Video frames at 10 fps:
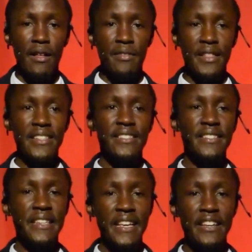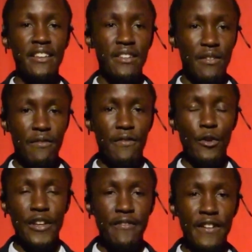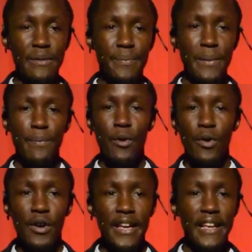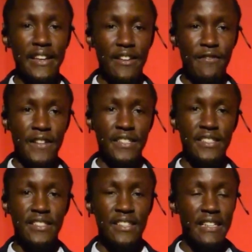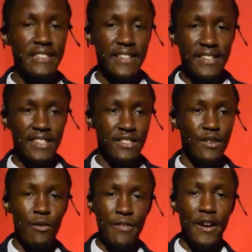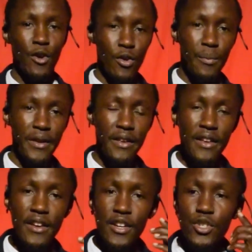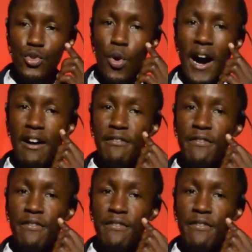there's need for different people in different sectors of the economy to have